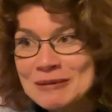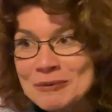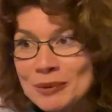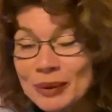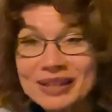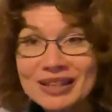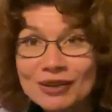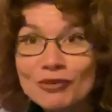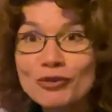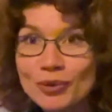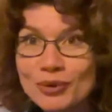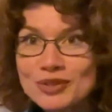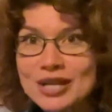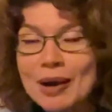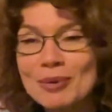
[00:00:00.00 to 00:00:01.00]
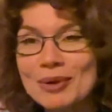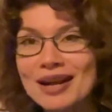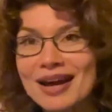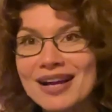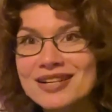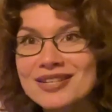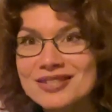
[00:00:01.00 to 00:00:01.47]
Well, then, of course, I would
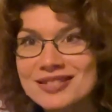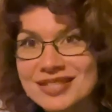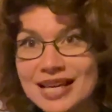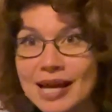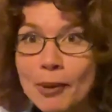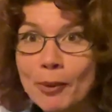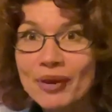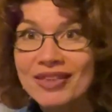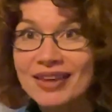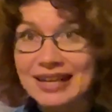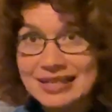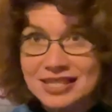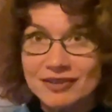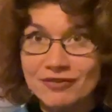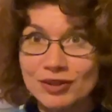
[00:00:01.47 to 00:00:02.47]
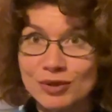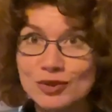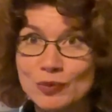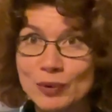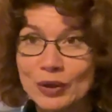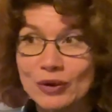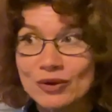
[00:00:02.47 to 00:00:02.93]
like to stick with interviews
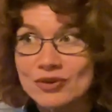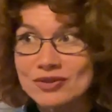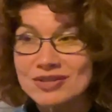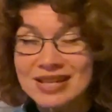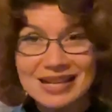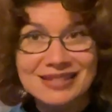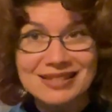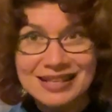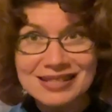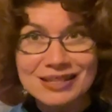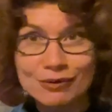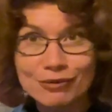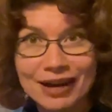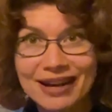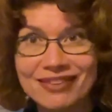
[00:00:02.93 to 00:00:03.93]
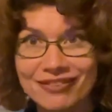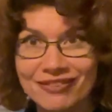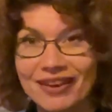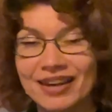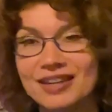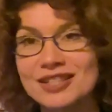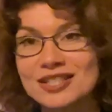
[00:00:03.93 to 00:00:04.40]
because that's a great
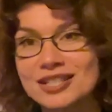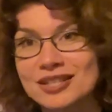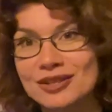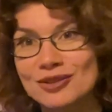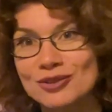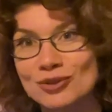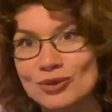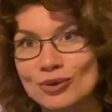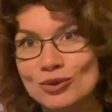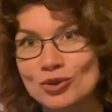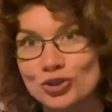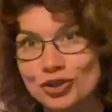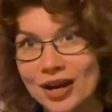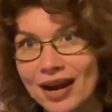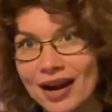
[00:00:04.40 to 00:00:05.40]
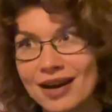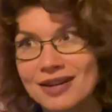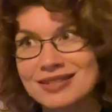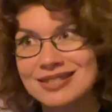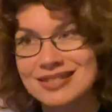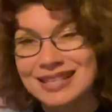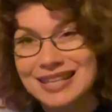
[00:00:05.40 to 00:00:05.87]
thing to share
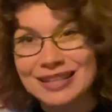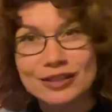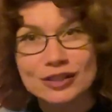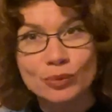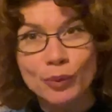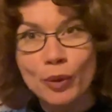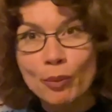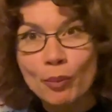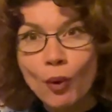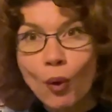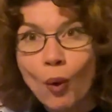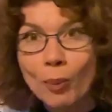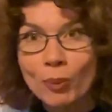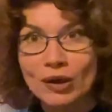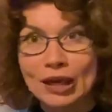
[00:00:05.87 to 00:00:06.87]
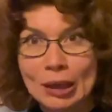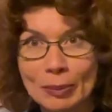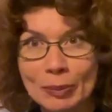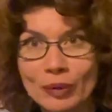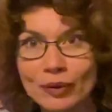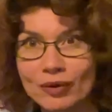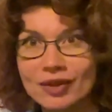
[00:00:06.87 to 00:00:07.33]
skills with more
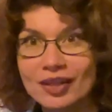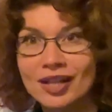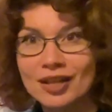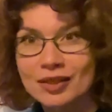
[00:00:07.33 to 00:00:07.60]
people.